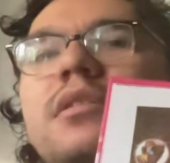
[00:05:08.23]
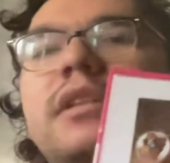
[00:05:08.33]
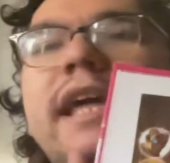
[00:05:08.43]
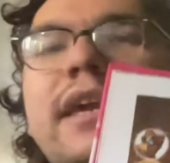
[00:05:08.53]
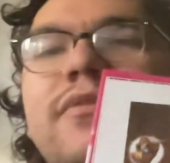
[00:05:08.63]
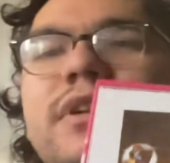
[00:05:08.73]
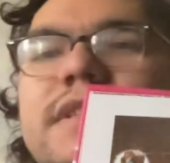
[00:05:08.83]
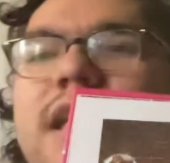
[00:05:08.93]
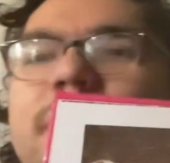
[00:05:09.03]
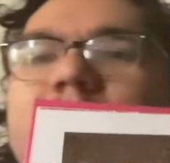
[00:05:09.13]
like for
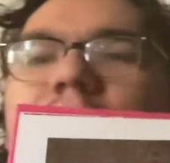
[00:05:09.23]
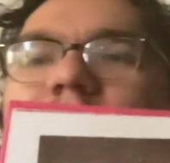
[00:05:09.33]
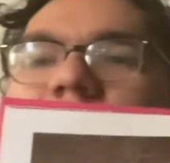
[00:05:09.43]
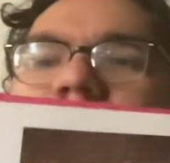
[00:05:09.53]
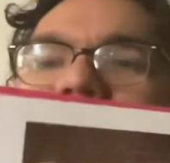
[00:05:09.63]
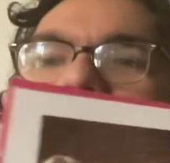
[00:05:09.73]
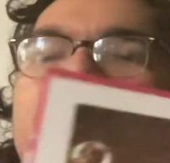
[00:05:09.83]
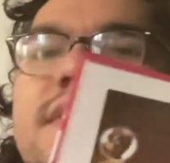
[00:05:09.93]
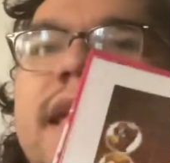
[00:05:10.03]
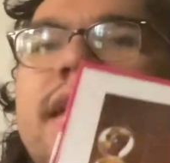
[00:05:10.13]
example, if this
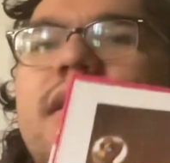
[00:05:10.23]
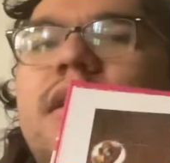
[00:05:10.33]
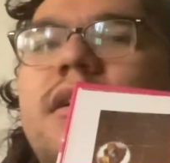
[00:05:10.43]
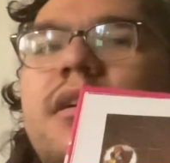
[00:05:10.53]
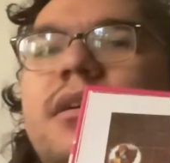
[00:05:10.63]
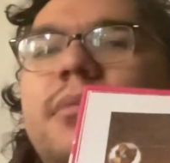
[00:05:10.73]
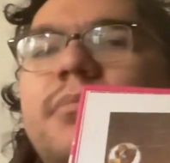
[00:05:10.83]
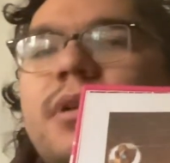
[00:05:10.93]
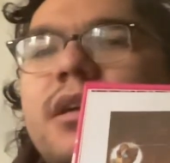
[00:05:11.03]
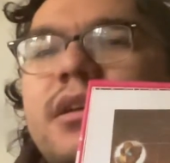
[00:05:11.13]
was like a
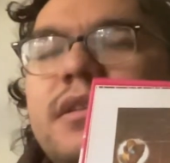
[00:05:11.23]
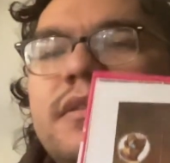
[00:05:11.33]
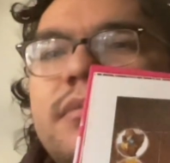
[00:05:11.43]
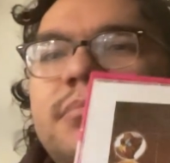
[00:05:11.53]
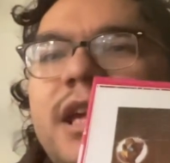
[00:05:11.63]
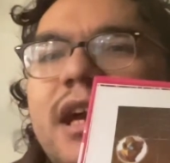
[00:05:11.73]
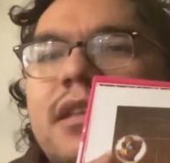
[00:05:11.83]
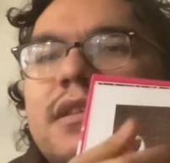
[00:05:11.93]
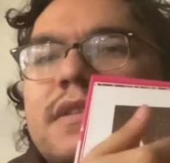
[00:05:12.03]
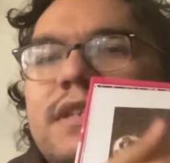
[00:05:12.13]
behind
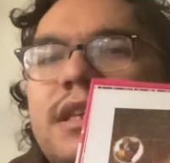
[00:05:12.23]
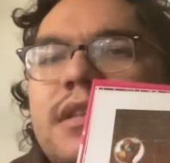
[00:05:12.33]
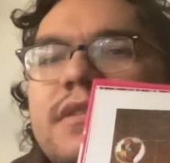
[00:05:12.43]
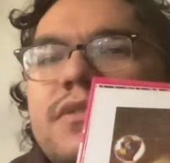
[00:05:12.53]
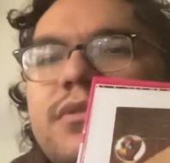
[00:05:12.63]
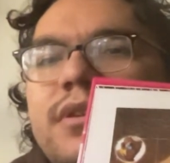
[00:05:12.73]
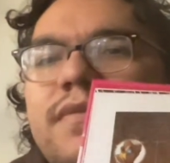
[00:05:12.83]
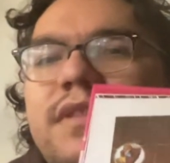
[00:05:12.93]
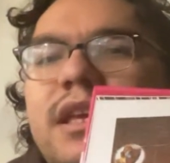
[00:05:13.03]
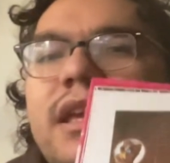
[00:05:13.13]
the scenes sort of
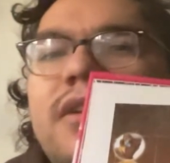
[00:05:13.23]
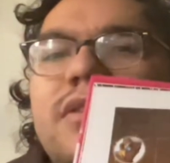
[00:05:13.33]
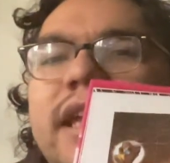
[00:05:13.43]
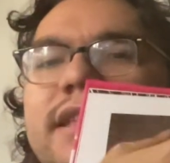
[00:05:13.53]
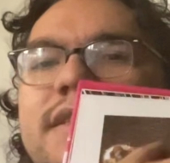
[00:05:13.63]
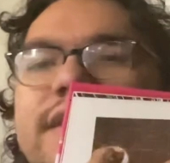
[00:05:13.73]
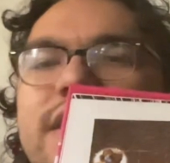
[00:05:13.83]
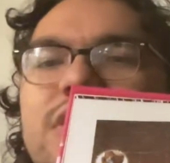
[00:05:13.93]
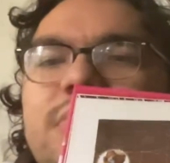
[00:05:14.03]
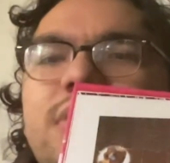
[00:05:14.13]
thing or like the
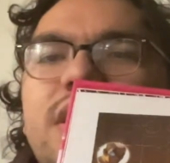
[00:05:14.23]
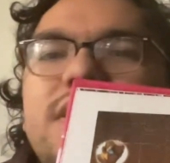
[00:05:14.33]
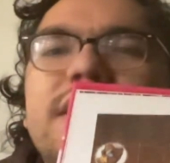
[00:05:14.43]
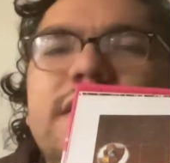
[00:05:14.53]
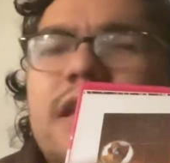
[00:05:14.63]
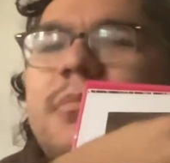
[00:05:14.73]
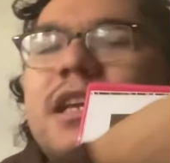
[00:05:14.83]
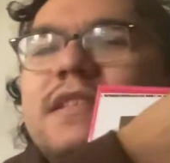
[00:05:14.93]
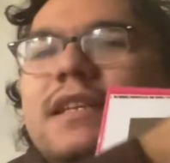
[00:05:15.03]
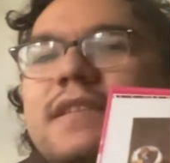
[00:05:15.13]
sketching process, then it
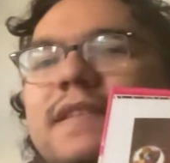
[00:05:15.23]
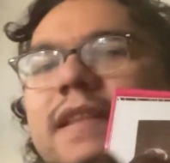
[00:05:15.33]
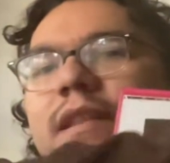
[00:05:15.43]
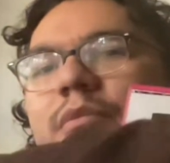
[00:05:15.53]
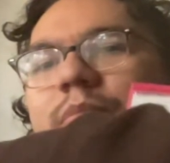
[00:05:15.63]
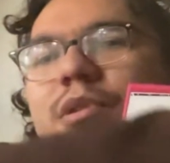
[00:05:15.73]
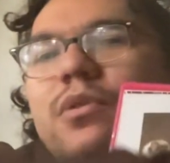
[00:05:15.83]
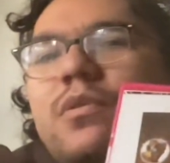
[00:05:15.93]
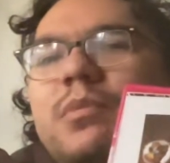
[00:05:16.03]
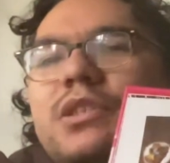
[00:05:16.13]
makes sense that they would put a
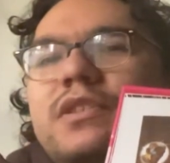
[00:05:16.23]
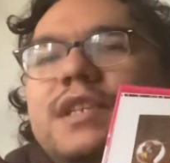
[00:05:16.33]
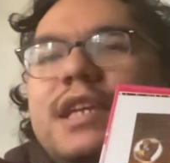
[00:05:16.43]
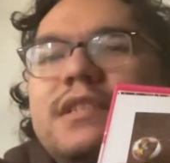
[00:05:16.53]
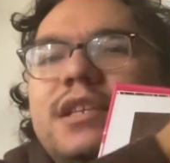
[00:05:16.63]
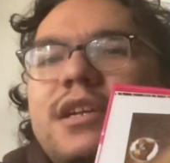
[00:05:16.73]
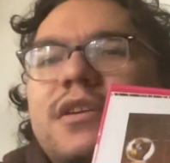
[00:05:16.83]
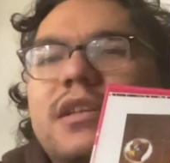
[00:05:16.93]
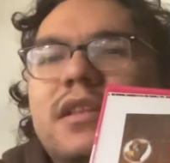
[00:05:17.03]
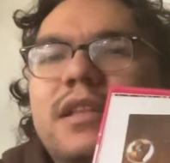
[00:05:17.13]
whole bunch of text here
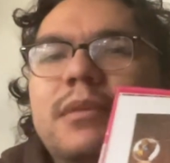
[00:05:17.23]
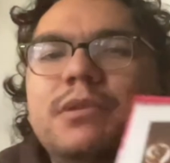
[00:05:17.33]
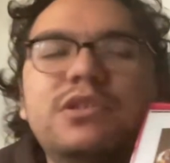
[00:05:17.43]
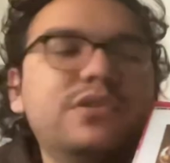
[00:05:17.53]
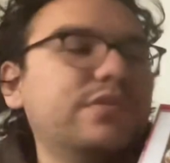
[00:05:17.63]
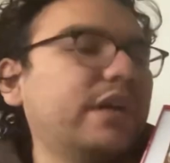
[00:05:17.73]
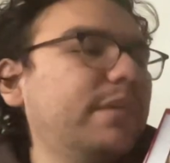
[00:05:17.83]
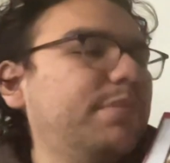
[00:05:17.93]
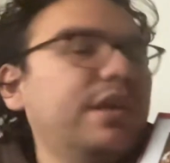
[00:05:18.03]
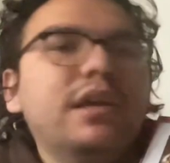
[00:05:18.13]
and then the images, right?
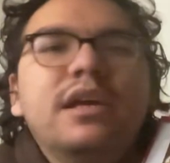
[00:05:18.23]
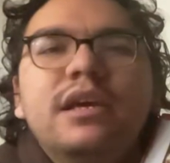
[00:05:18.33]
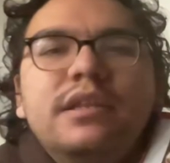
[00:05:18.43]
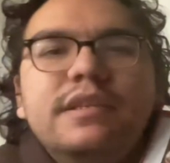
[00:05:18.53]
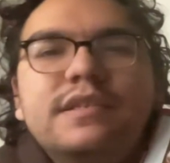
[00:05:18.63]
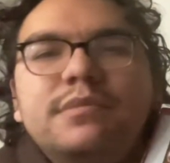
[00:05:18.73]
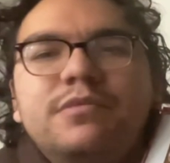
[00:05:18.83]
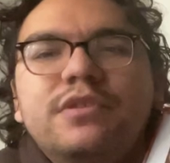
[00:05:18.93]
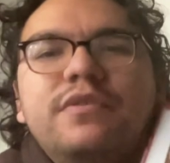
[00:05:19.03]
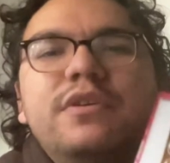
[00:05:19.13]
But this is
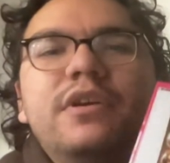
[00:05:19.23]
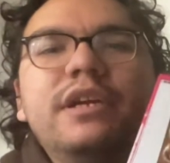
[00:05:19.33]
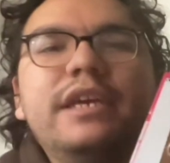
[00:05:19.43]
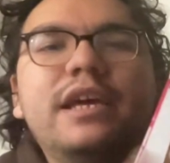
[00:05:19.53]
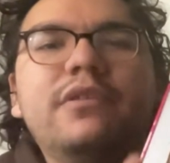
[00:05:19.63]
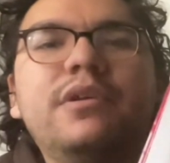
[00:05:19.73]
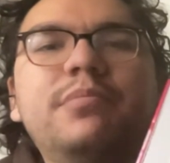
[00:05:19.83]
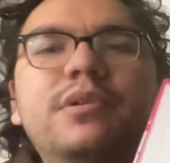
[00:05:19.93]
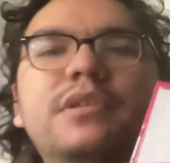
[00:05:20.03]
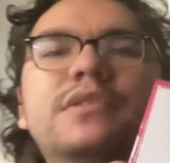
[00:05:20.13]
more of an art gallery
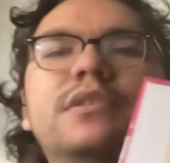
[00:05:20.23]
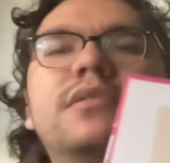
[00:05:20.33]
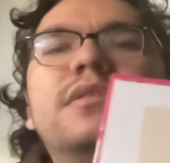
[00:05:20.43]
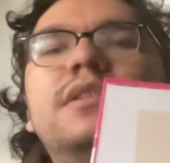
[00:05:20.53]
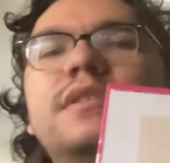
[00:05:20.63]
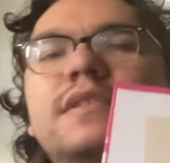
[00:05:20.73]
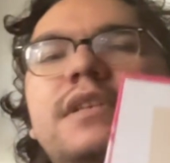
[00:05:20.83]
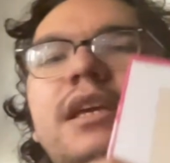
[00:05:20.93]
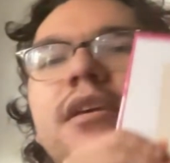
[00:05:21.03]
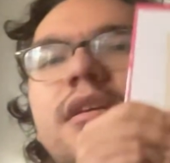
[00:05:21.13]
book, so this is
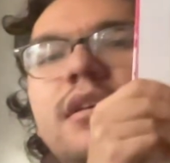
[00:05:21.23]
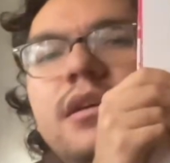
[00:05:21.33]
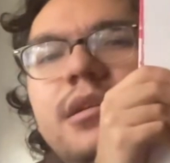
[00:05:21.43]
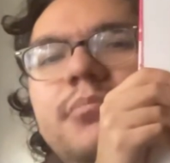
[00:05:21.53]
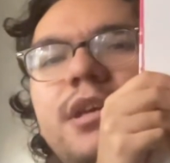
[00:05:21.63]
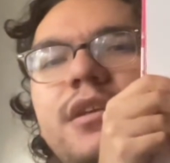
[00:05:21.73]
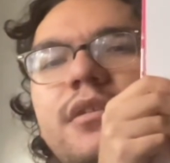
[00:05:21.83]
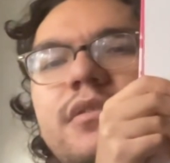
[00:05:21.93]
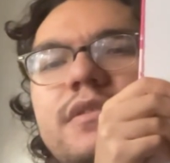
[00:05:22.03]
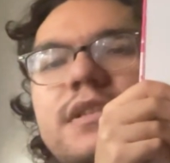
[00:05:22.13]
like Big
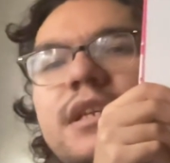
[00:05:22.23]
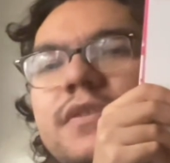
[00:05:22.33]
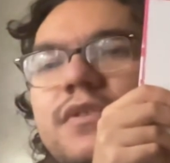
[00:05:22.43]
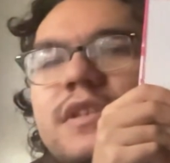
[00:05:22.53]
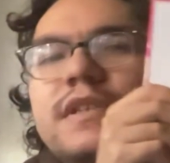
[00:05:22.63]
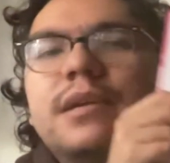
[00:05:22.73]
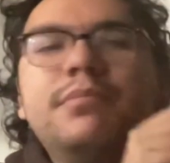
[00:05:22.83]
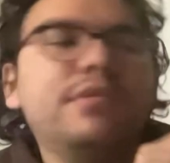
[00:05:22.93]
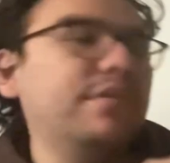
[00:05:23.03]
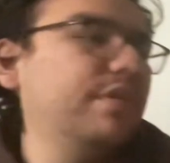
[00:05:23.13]
Hero 6, for
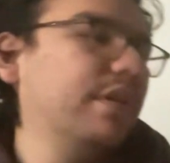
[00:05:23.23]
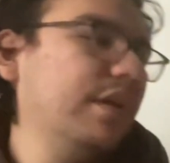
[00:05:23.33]
example.